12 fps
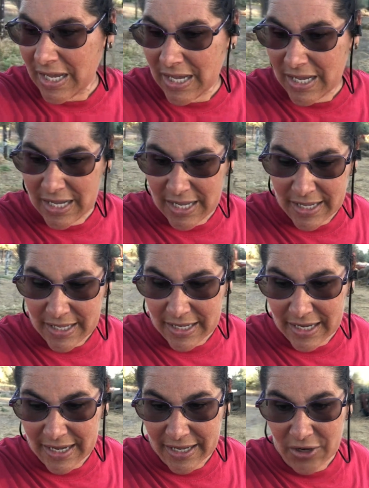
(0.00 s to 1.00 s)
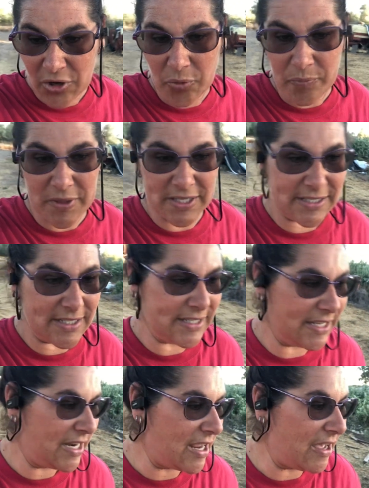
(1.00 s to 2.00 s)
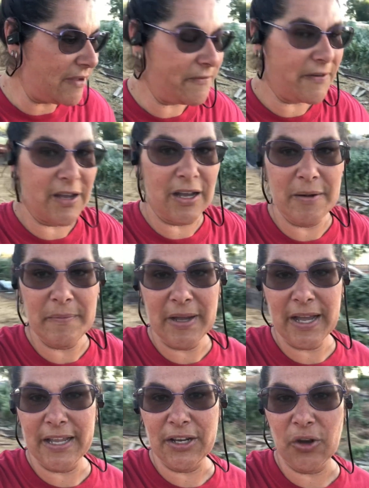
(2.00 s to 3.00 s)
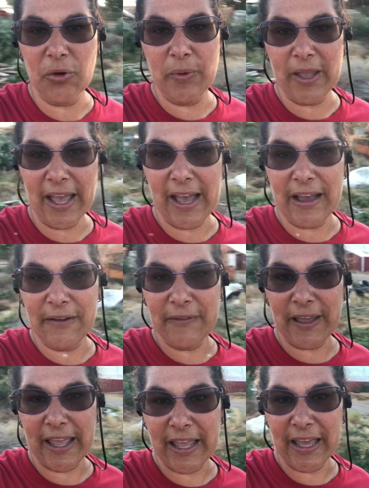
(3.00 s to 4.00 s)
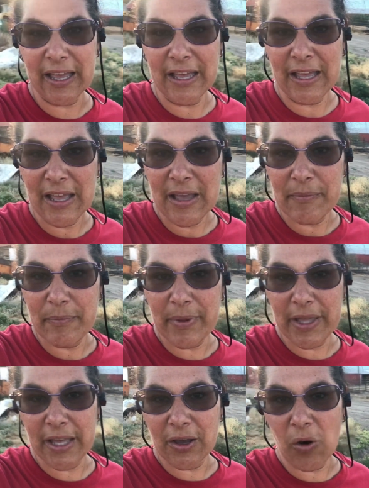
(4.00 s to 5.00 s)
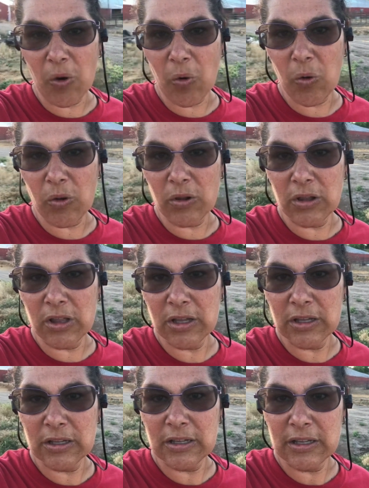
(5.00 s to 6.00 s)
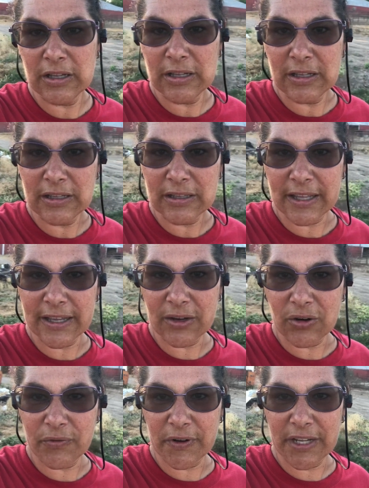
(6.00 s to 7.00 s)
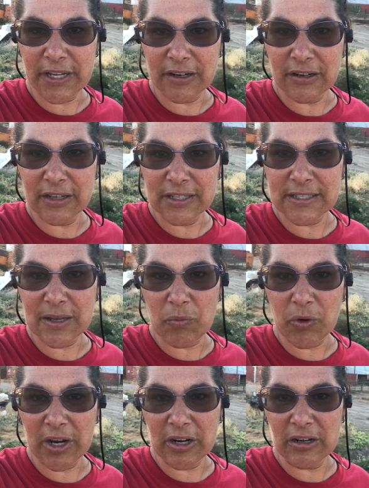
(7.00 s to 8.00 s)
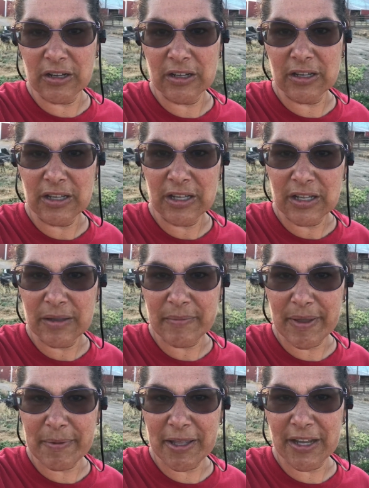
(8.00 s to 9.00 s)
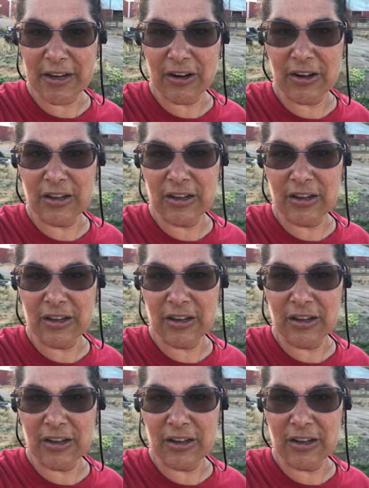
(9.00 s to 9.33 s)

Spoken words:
I hope this is enough. I know we have a big hole like over here somewhere, maybe here,